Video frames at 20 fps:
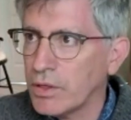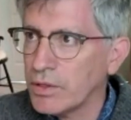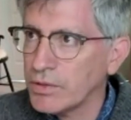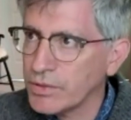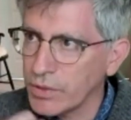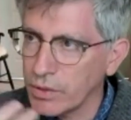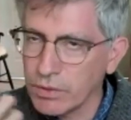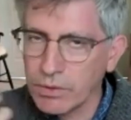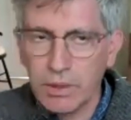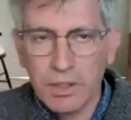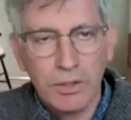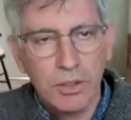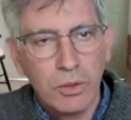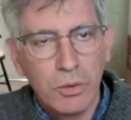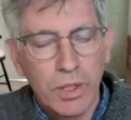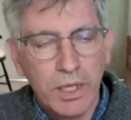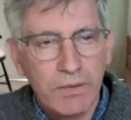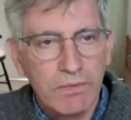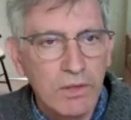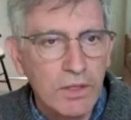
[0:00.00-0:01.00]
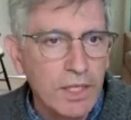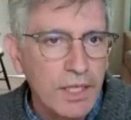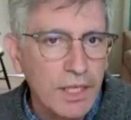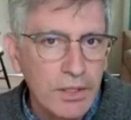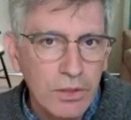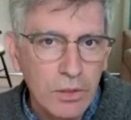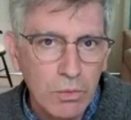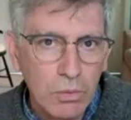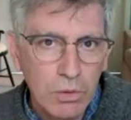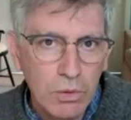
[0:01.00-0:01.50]
also a new way of looking
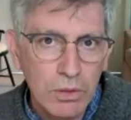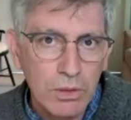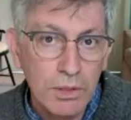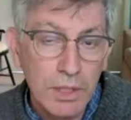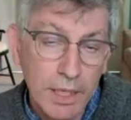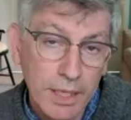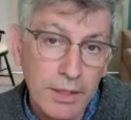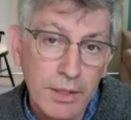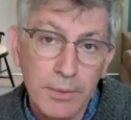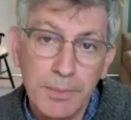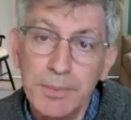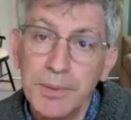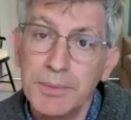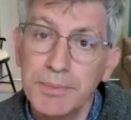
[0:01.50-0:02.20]
at the world, I hope.